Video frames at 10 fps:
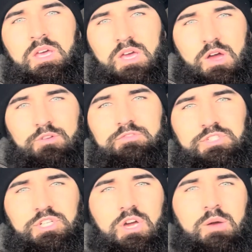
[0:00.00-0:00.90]
out of the
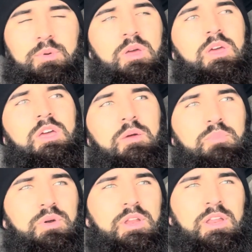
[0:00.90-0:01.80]
shop and
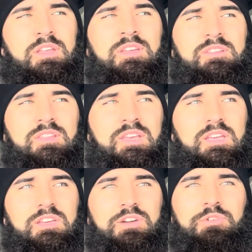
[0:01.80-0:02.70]
putting it into the
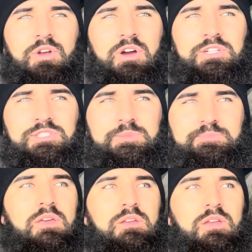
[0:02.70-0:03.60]
heated garage,
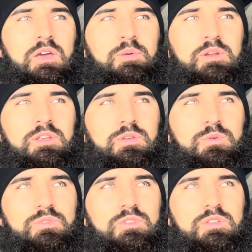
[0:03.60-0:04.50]
and I'm going to
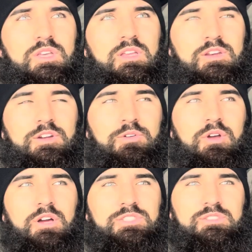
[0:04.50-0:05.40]
use the heated
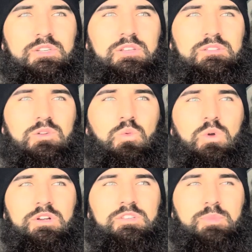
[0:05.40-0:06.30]
garage as a nice little
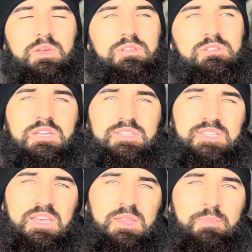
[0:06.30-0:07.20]
workspace to
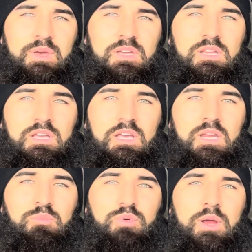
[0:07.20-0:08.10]
sand the bed and get
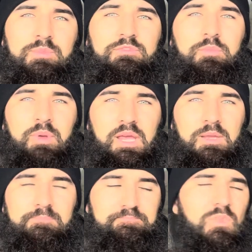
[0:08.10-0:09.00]
it prepped for paint.
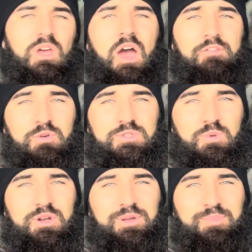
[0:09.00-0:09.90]
I've always
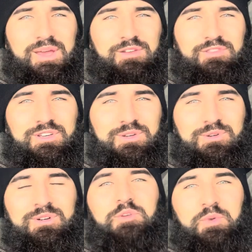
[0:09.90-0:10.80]
wanted to paint a vehicle,
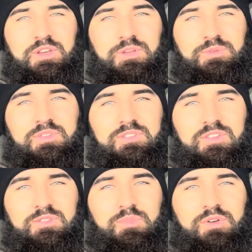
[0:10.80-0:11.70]
so I'm going to use this
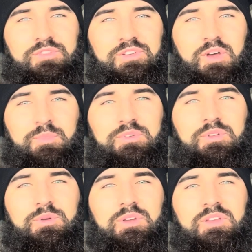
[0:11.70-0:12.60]
as a perfect
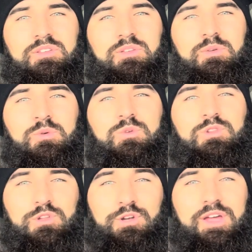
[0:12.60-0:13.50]
opportunity to
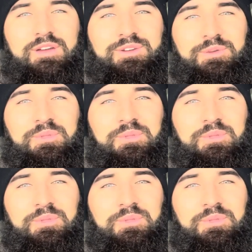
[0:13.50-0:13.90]
learn how to do